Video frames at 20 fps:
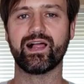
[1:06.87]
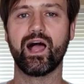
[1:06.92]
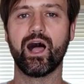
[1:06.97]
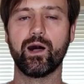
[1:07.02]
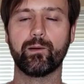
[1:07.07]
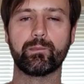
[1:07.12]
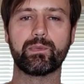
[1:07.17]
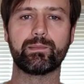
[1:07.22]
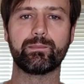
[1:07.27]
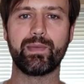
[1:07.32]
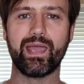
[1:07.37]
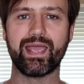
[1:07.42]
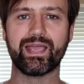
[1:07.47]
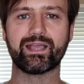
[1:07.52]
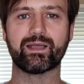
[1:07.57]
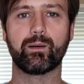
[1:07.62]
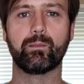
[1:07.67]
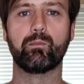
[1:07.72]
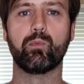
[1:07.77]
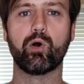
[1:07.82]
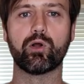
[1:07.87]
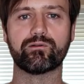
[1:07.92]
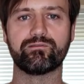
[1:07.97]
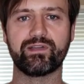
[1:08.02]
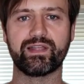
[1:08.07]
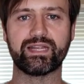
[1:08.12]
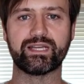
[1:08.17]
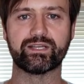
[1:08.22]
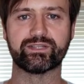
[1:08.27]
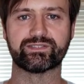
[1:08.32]
help me make more
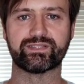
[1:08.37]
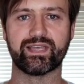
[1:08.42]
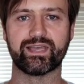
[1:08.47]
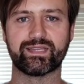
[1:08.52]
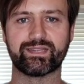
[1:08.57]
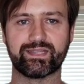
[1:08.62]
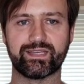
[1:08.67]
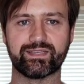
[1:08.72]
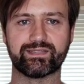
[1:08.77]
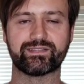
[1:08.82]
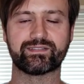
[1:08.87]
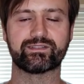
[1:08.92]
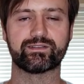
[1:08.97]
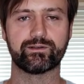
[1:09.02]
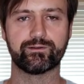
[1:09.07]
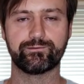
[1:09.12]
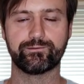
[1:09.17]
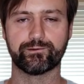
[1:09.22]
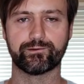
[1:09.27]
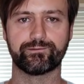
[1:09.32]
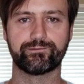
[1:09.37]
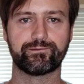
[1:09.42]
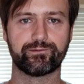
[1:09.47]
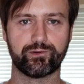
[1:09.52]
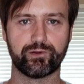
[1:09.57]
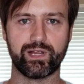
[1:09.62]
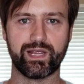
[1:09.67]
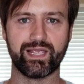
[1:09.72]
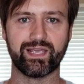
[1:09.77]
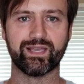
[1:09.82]
videos like this for
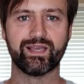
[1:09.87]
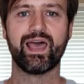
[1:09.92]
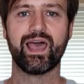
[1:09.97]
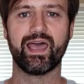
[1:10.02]
free.